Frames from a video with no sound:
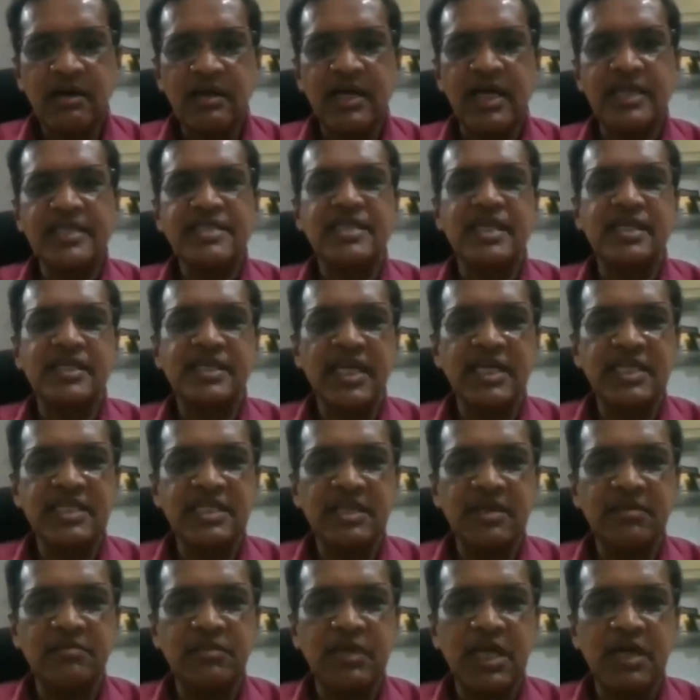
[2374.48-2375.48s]

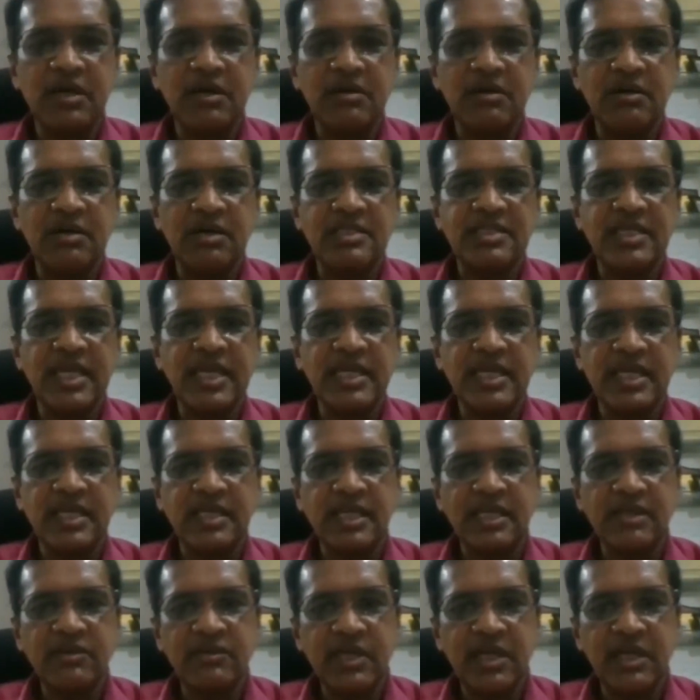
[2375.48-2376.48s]
consultant side
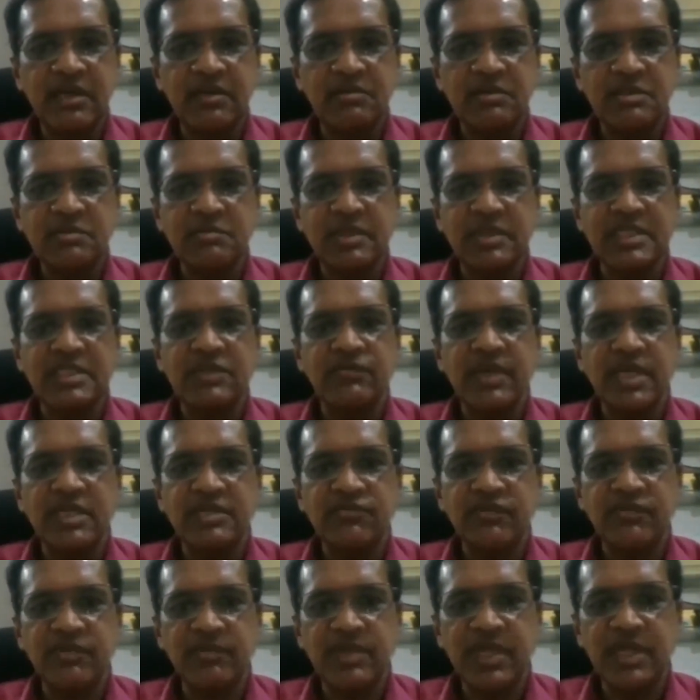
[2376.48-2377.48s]
and in the
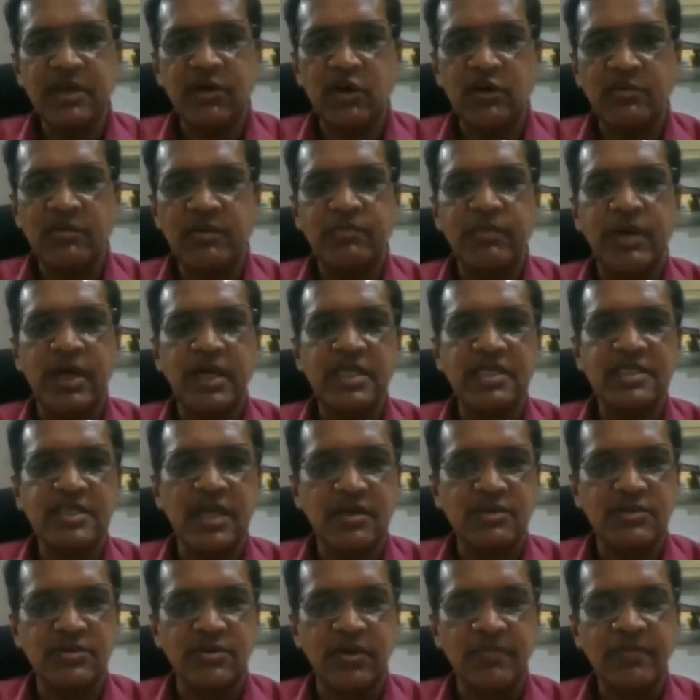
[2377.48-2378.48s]
specification from the government bodies
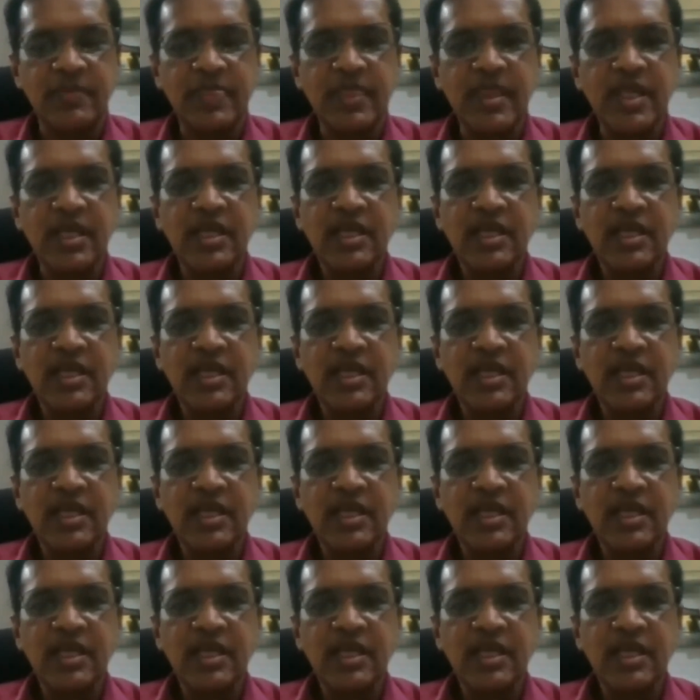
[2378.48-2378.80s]
also.